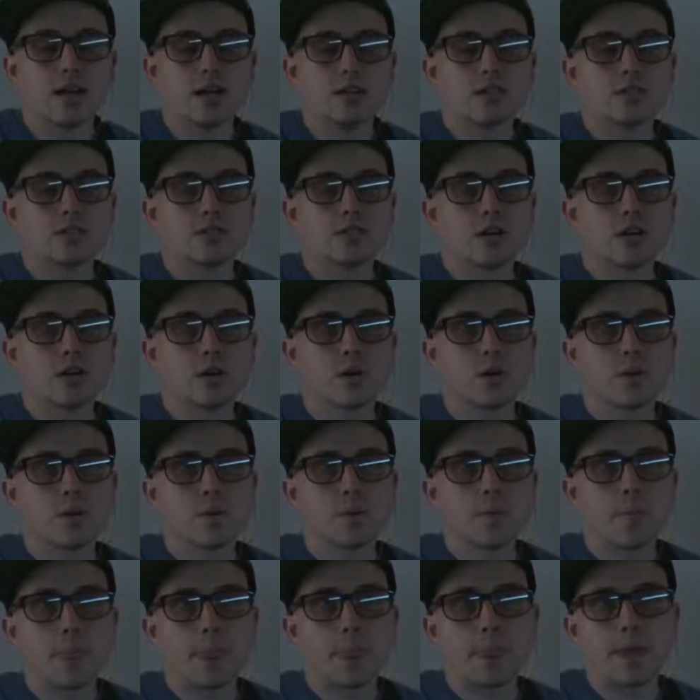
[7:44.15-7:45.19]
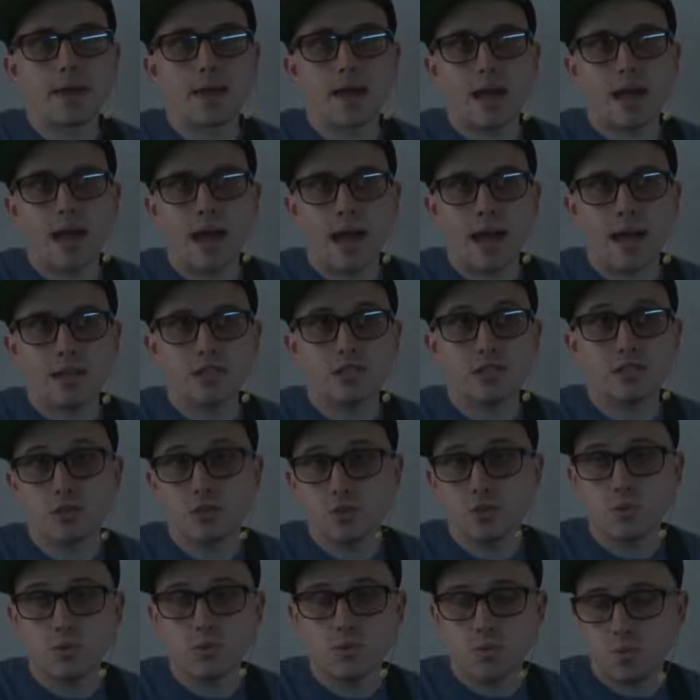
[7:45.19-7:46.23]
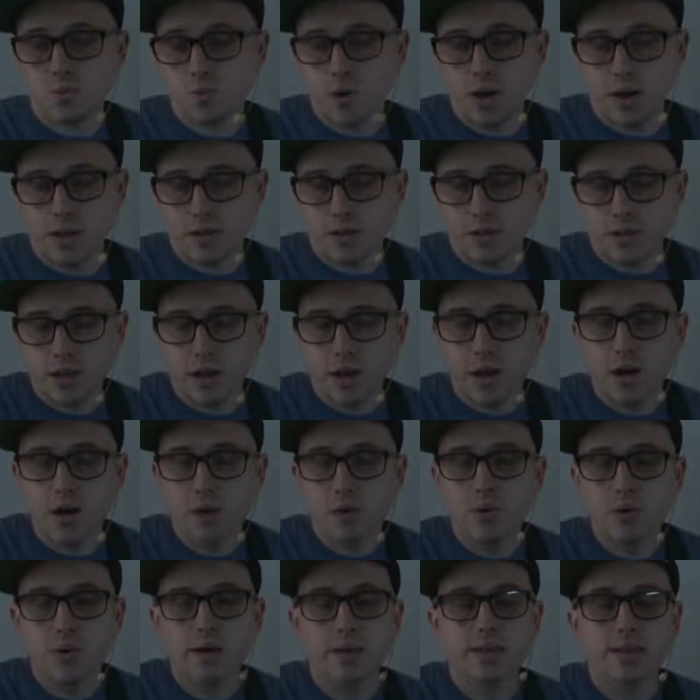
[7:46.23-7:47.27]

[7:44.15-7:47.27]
So, as you well know,